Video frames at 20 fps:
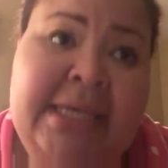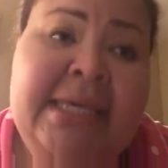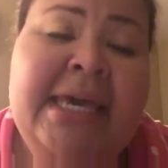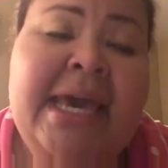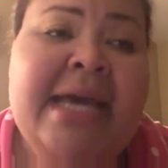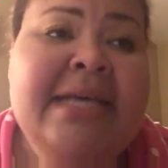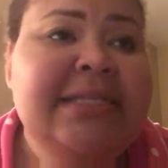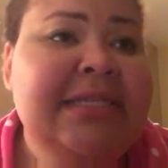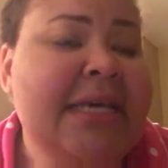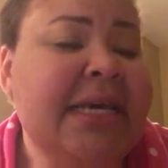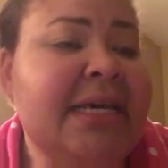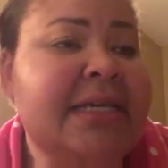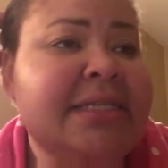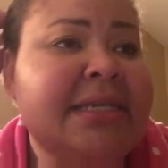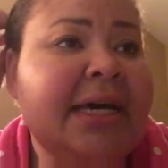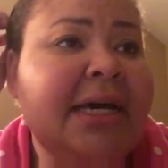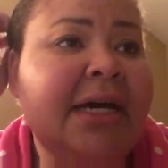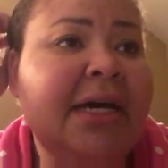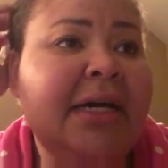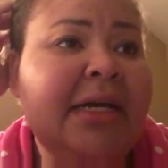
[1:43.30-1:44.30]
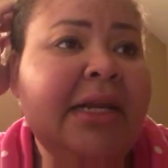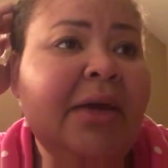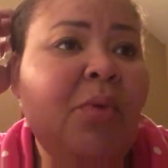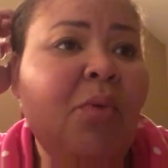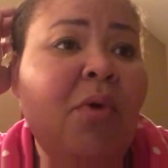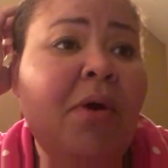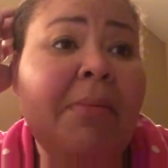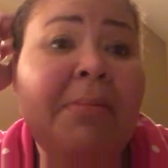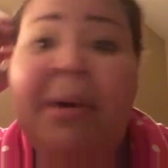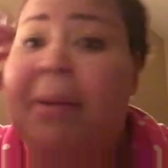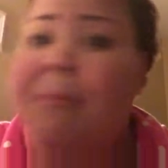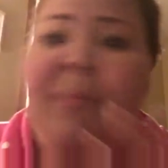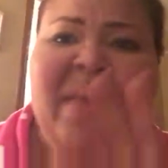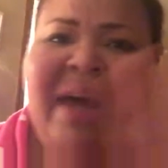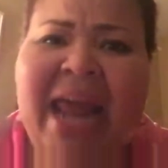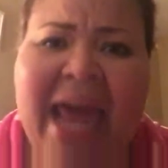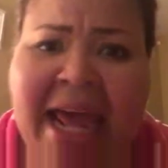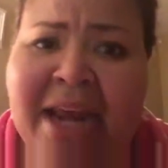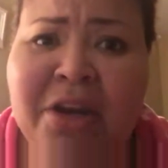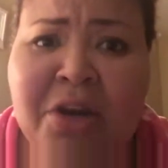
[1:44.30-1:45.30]
Yes, he is an ugly woman,
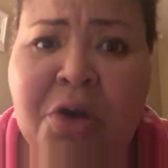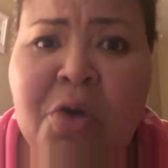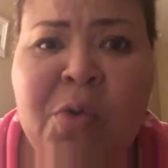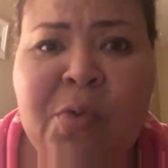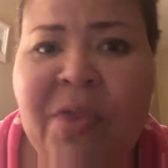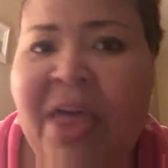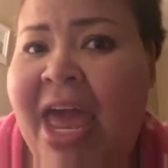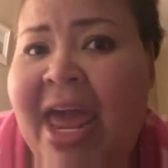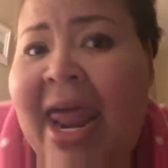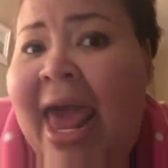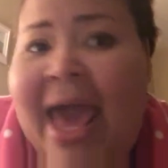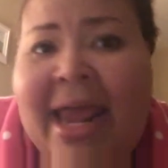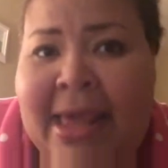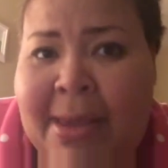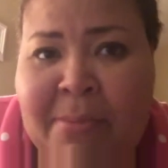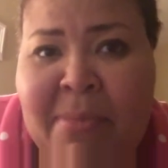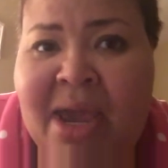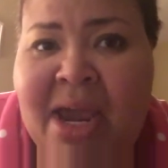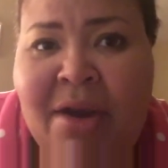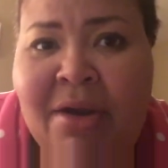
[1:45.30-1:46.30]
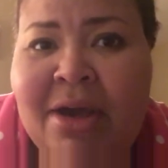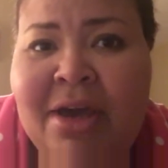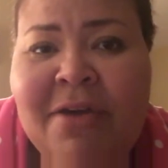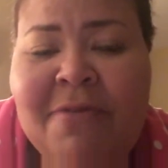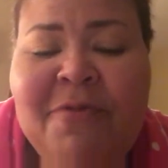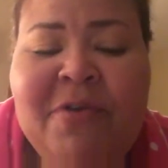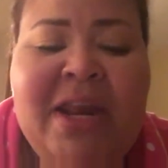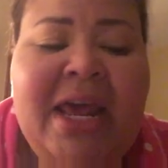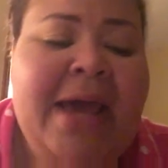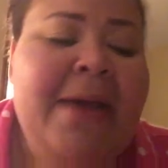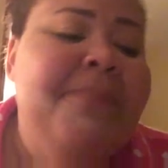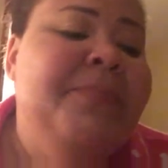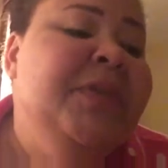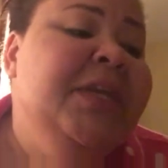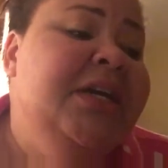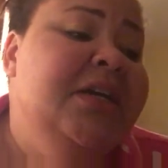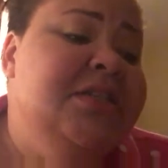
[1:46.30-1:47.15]
but I knew that. I didn't marry him for that.